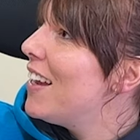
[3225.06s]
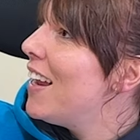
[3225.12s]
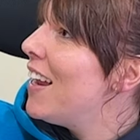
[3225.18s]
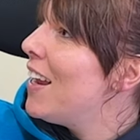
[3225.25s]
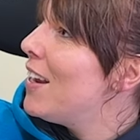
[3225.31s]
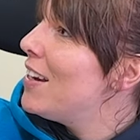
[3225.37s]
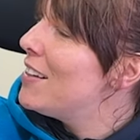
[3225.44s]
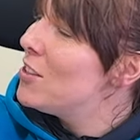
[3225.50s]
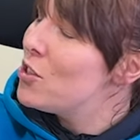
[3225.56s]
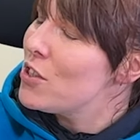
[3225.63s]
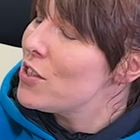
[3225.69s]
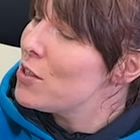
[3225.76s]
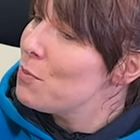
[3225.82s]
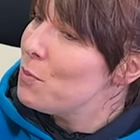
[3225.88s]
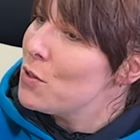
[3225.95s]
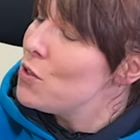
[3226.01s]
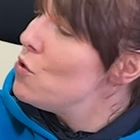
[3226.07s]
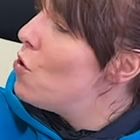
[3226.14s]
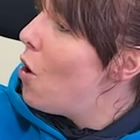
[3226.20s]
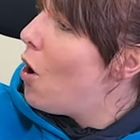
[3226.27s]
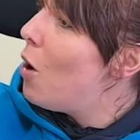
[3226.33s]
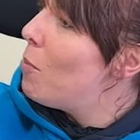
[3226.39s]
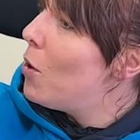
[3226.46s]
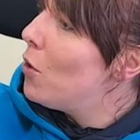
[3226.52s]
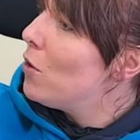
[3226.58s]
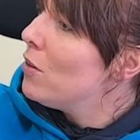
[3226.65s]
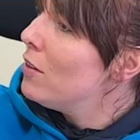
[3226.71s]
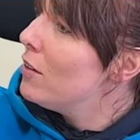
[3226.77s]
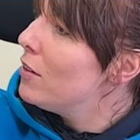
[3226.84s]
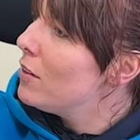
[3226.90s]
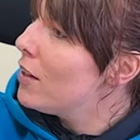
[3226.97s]
it just was
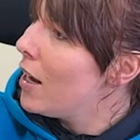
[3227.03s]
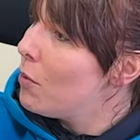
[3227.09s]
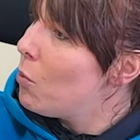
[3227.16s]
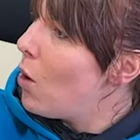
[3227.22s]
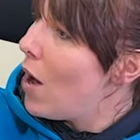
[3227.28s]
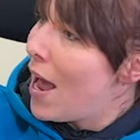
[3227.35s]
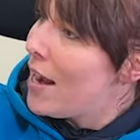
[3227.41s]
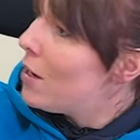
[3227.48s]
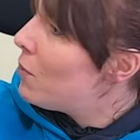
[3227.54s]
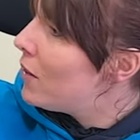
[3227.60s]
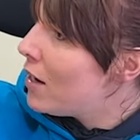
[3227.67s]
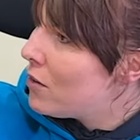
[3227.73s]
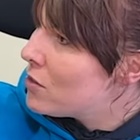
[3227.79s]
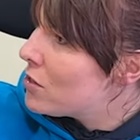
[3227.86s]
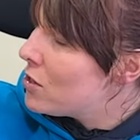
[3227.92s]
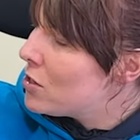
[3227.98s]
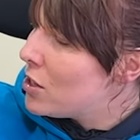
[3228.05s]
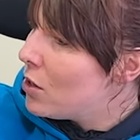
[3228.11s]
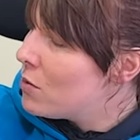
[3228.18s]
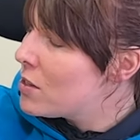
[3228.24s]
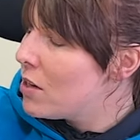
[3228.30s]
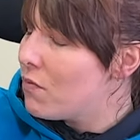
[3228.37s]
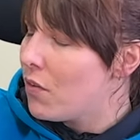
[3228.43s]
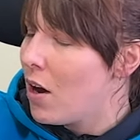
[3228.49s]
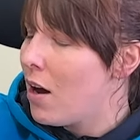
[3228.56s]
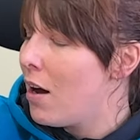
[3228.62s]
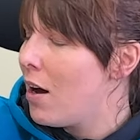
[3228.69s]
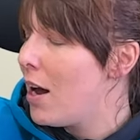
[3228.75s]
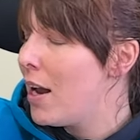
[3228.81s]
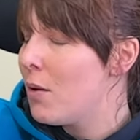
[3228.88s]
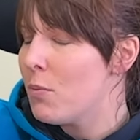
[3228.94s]
normal. Like what anyone else mm -hmm. had mm-hmm. used it
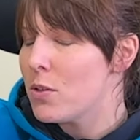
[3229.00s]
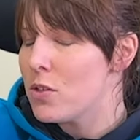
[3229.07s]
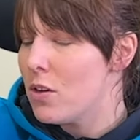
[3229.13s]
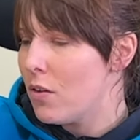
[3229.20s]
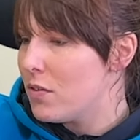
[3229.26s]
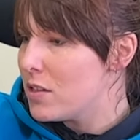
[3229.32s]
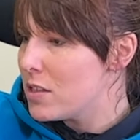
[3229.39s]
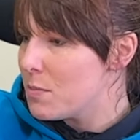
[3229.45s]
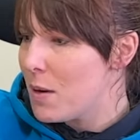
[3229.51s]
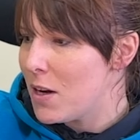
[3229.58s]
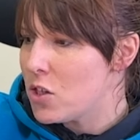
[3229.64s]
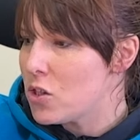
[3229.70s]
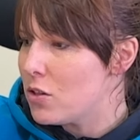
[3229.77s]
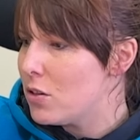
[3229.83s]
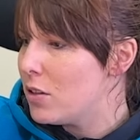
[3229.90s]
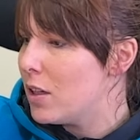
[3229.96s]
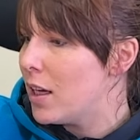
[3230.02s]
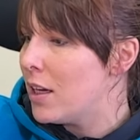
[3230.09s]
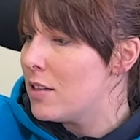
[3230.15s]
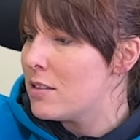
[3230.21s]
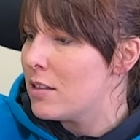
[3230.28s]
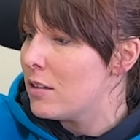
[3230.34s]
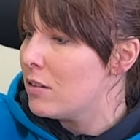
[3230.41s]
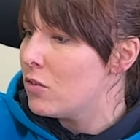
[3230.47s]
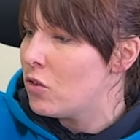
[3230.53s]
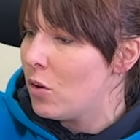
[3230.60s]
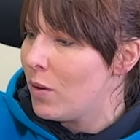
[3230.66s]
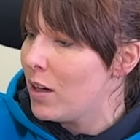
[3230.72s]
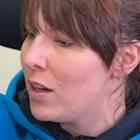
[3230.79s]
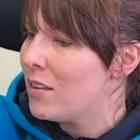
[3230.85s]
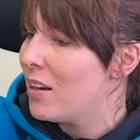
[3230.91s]
for, it was nothing special. It didn't
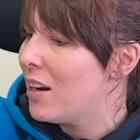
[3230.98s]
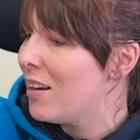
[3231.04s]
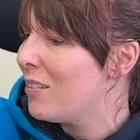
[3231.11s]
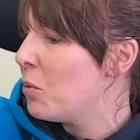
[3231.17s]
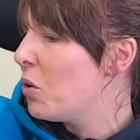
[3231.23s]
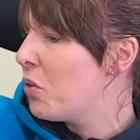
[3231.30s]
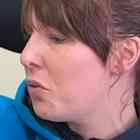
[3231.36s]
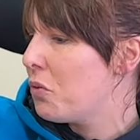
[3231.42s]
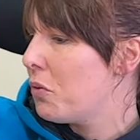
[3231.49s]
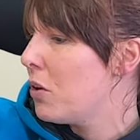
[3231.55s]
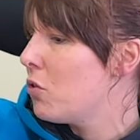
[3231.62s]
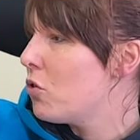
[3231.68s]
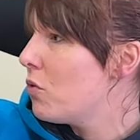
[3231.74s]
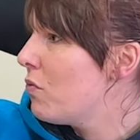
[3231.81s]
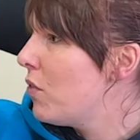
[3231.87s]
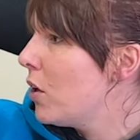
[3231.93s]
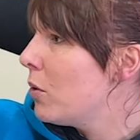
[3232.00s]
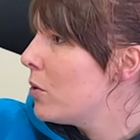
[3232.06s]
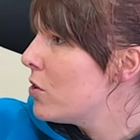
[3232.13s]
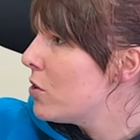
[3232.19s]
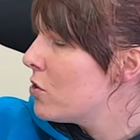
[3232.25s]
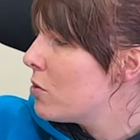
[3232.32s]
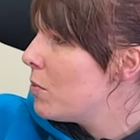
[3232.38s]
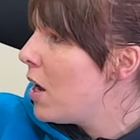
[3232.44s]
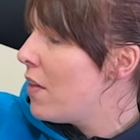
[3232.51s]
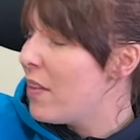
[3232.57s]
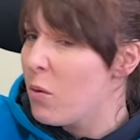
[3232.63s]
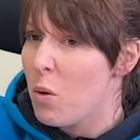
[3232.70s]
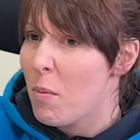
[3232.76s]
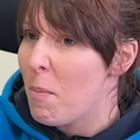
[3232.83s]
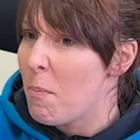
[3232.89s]
do anything. I had what three hundred followers or something, and
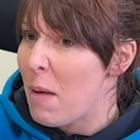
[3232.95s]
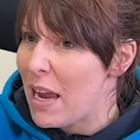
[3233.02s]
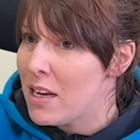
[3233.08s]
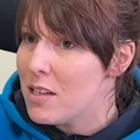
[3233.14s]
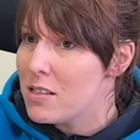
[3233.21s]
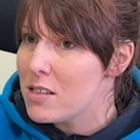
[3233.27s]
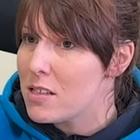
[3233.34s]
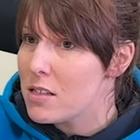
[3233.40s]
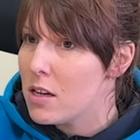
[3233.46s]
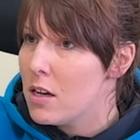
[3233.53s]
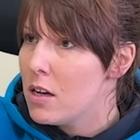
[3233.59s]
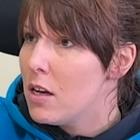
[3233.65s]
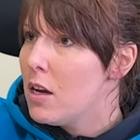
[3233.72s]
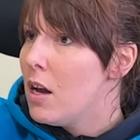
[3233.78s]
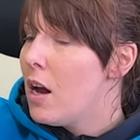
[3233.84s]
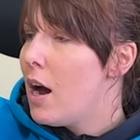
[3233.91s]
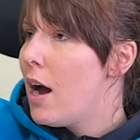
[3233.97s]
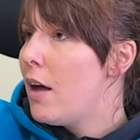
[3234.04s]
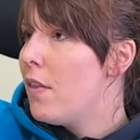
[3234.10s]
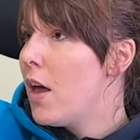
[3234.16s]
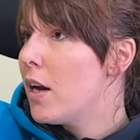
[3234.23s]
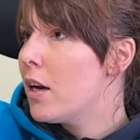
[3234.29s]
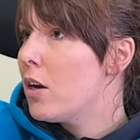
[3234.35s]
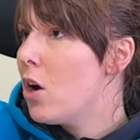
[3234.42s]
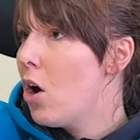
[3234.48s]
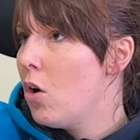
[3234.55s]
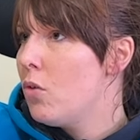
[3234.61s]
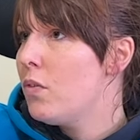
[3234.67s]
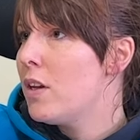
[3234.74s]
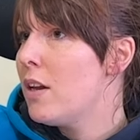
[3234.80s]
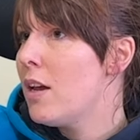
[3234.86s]
they were my mates. And then
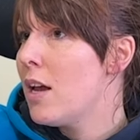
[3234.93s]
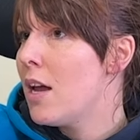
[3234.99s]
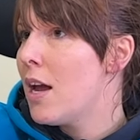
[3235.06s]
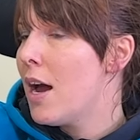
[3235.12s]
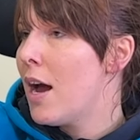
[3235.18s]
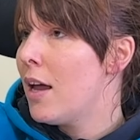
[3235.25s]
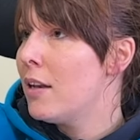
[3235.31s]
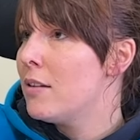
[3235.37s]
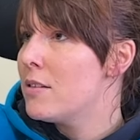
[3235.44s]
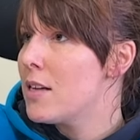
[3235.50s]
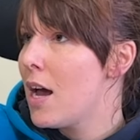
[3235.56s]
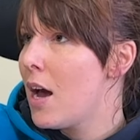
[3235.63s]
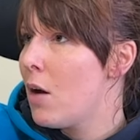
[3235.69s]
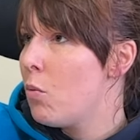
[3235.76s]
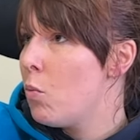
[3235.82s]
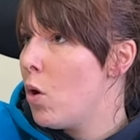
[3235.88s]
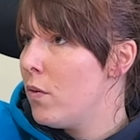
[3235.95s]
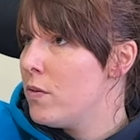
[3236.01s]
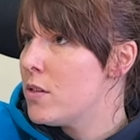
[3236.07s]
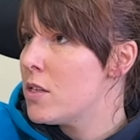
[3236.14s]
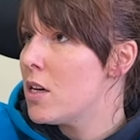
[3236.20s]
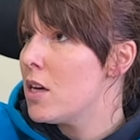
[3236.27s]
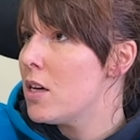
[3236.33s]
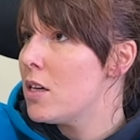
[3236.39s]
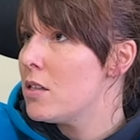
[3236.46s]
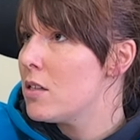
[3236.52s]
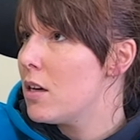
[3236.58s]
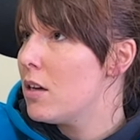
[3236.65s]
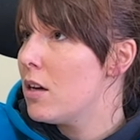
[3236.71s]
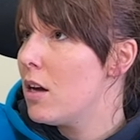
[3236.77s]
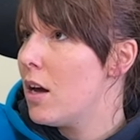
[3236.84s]
COVID hit, and I wanted.
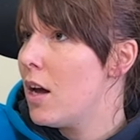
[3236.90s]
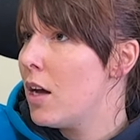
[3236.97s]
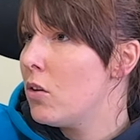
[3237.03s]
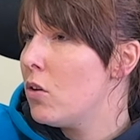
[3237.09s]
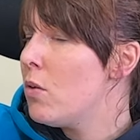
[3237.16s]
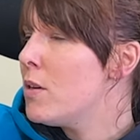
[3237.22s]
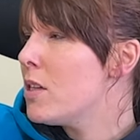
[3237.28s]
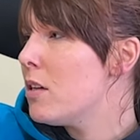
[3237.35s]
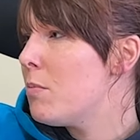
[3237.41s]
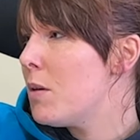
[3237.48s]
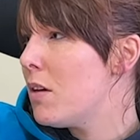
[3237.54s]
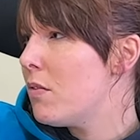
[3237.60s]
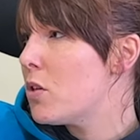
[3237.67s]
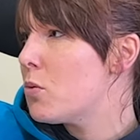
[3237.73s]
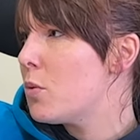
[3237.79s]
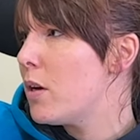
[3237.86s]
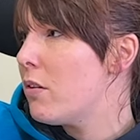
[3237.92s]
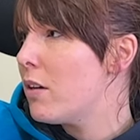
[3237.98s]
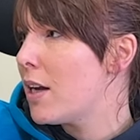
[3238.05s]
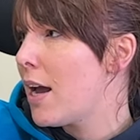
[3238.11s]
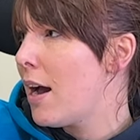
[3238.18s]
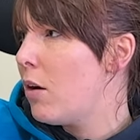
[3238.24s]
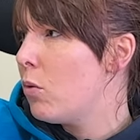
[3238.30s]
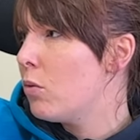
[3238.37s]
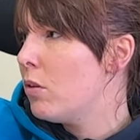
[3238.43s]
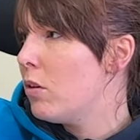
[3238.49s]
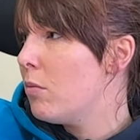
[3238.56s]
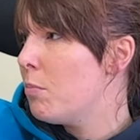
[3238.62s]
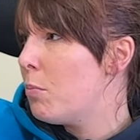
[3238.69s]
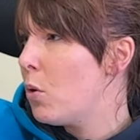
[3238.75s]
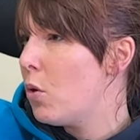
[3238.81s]
I'd always had a bit of a Twitter account,
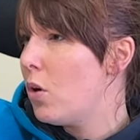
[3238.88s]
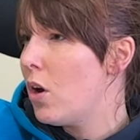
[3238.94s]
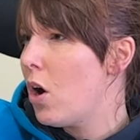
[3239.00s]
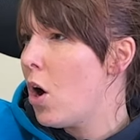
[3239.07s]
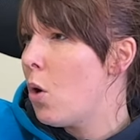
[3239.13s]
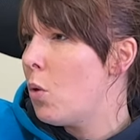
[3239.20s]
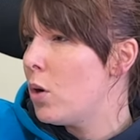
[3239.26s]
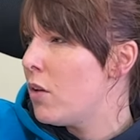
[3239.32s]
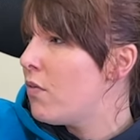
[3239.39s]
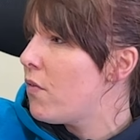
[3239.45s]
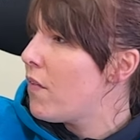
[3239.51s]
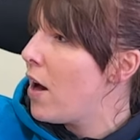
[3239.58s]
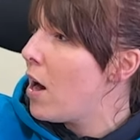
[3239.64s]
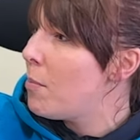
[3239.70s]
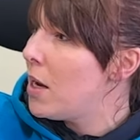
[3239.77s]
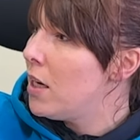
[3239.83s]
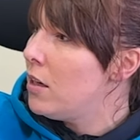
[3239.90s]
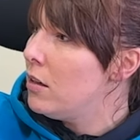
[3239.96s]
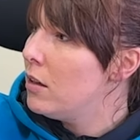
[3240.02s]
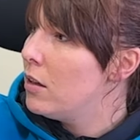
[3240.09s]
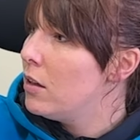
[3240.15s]
but mm -hmm. only for farming